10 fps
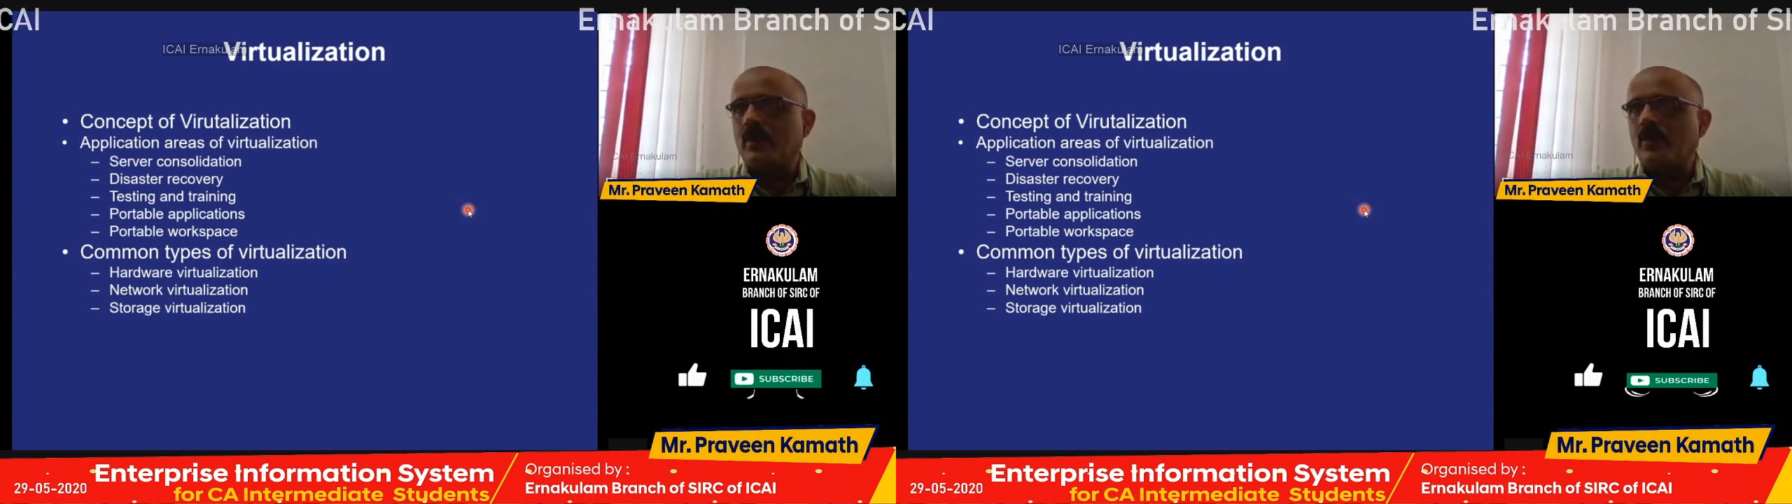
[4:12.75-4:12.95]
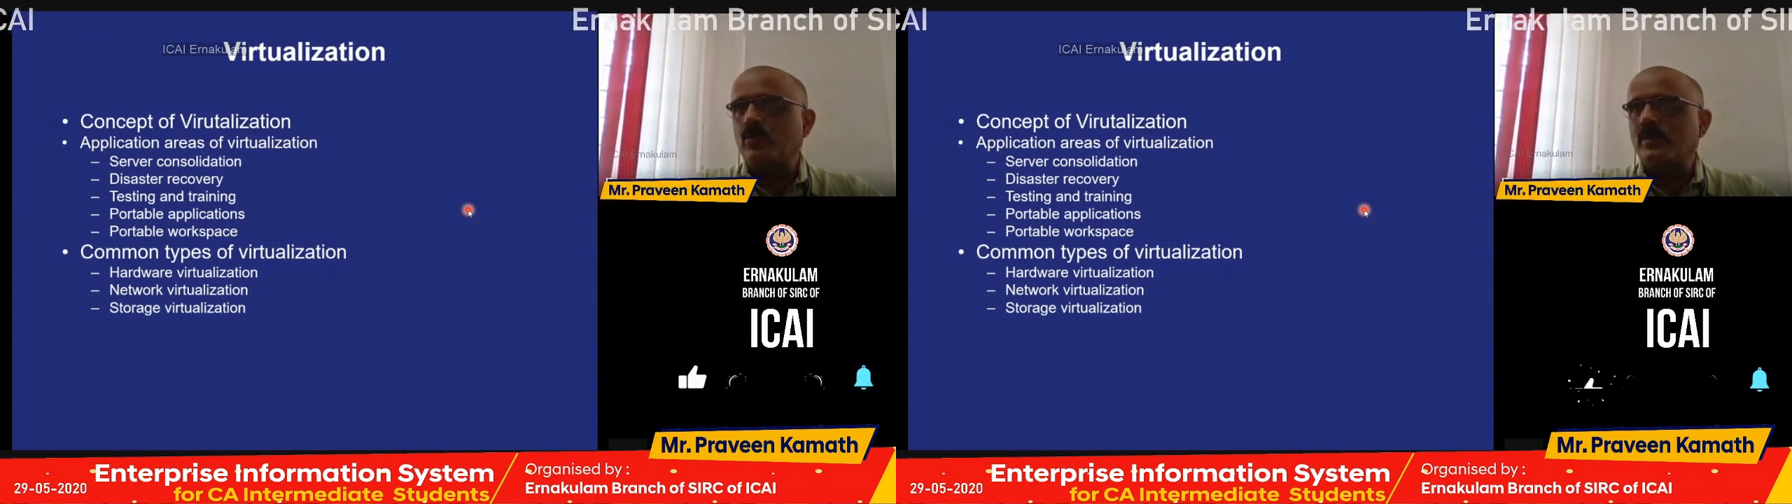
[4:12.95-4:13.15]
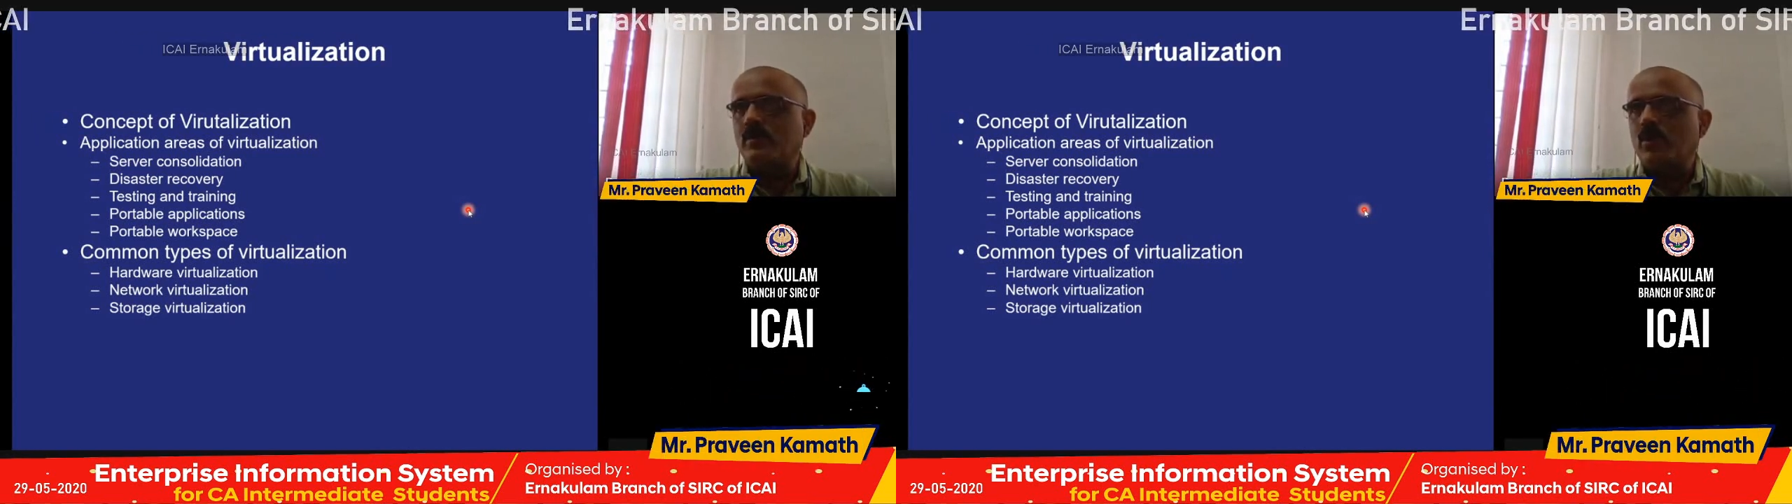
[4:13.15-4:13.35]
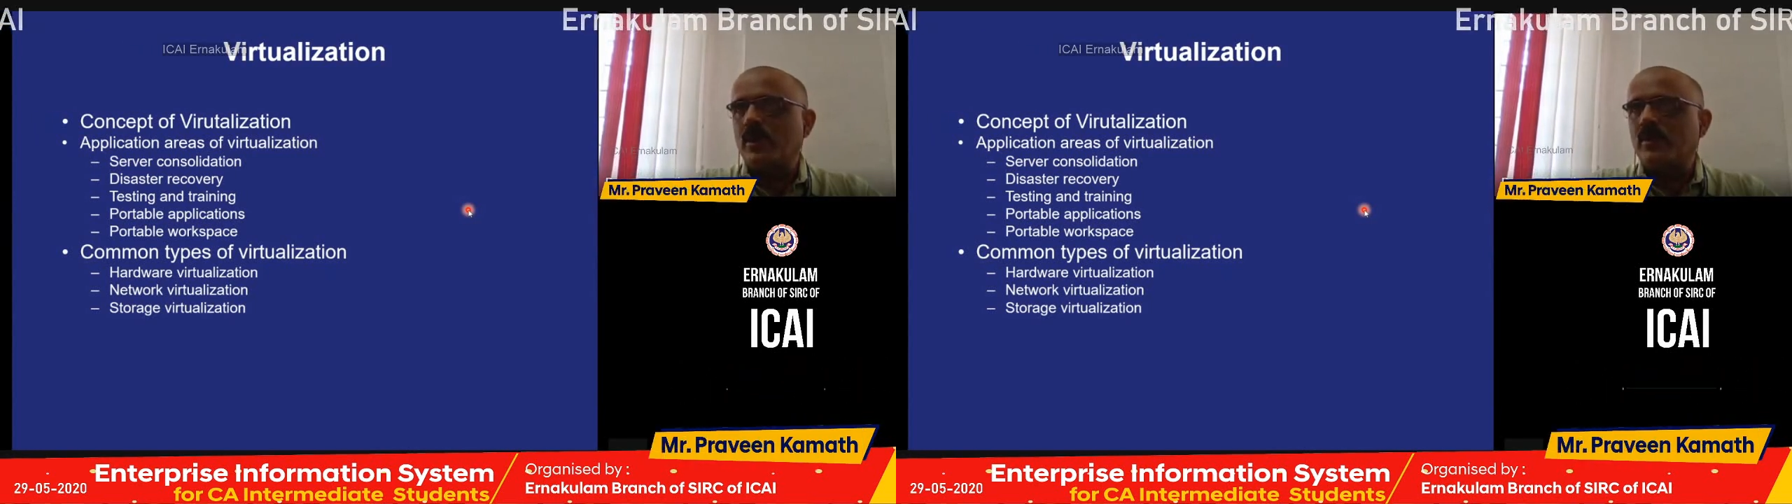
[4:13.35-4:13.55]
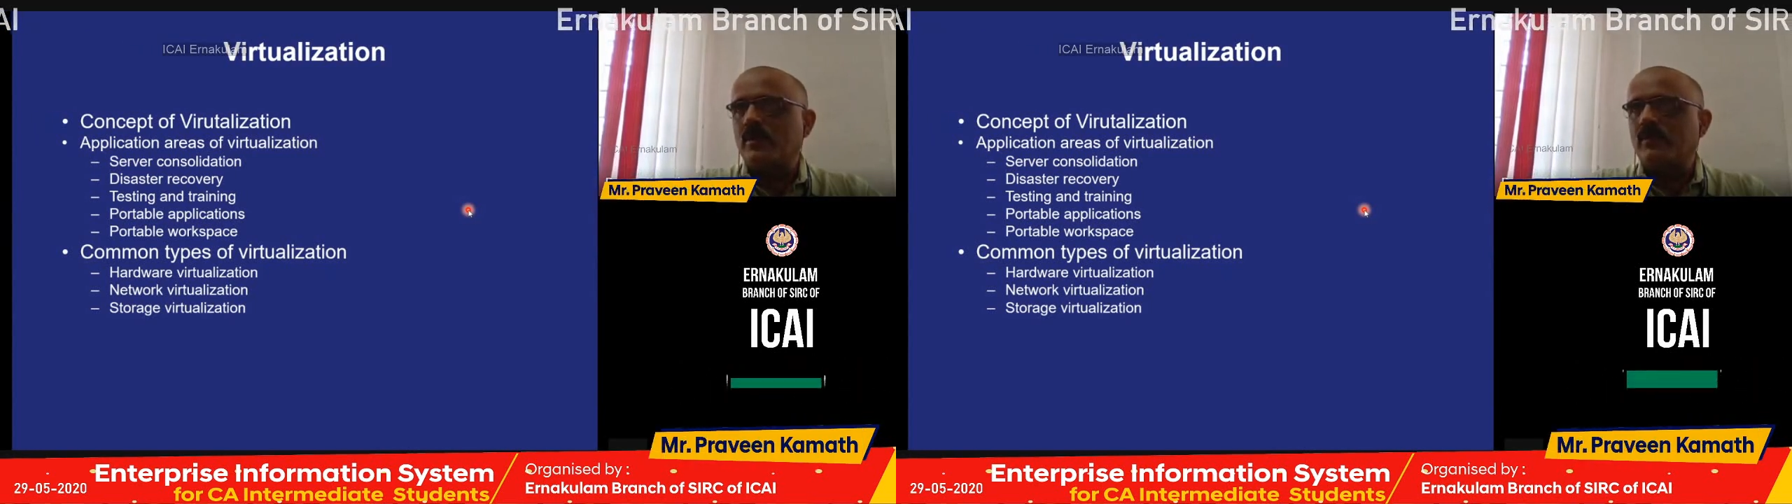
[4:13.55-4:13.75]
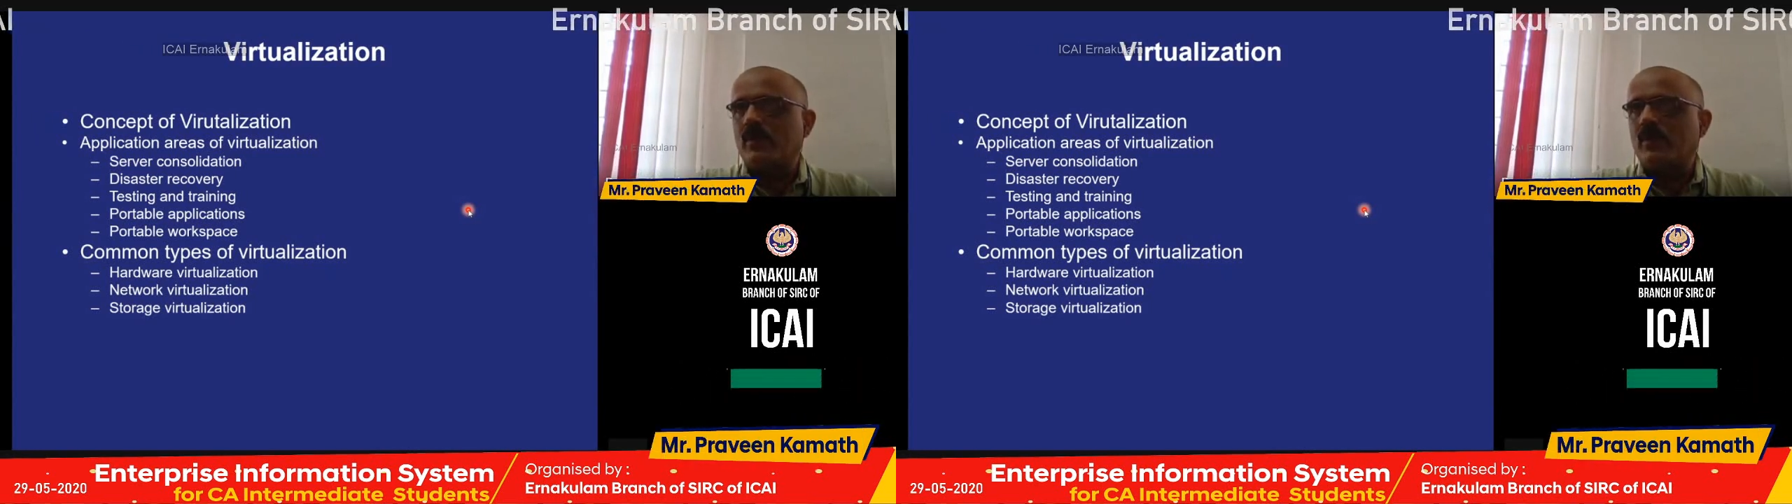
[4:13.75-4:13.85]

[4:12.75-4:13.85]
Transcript: using simulators